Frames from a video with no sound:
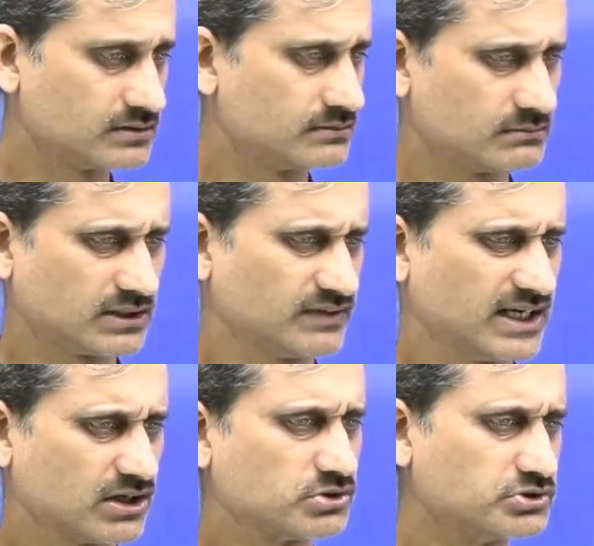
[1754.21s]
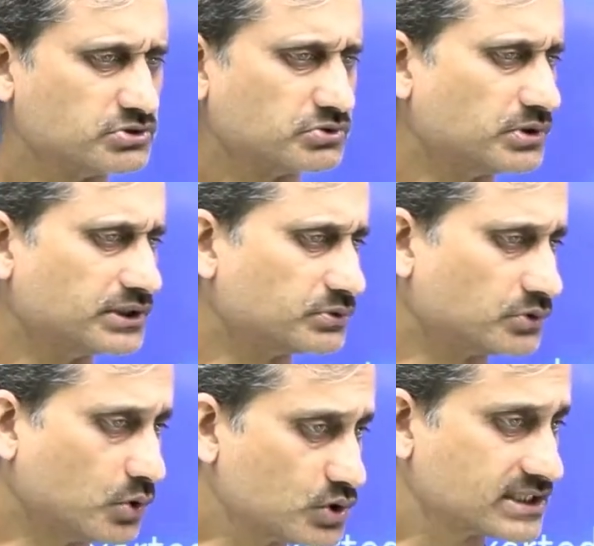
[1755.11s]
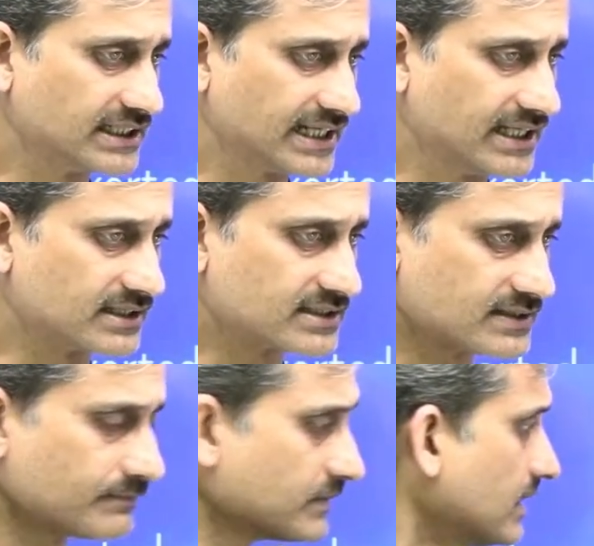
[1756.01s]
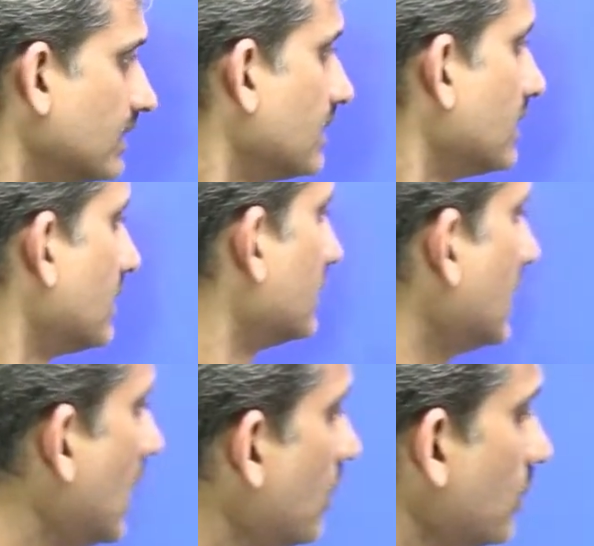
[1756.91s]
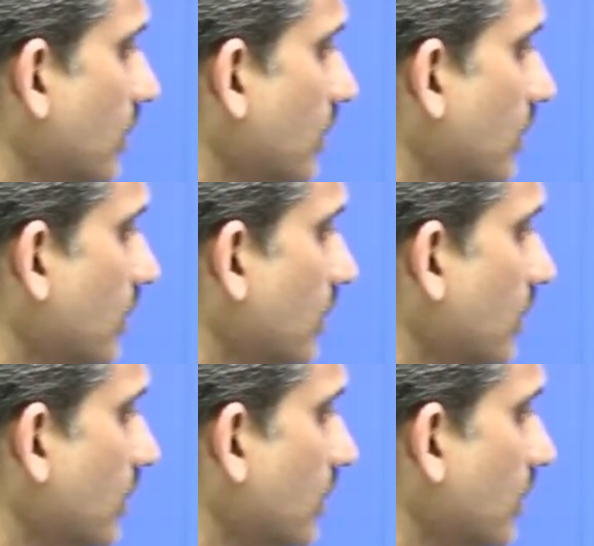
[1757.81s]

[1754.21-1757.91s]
but we are not going to go into those details. Now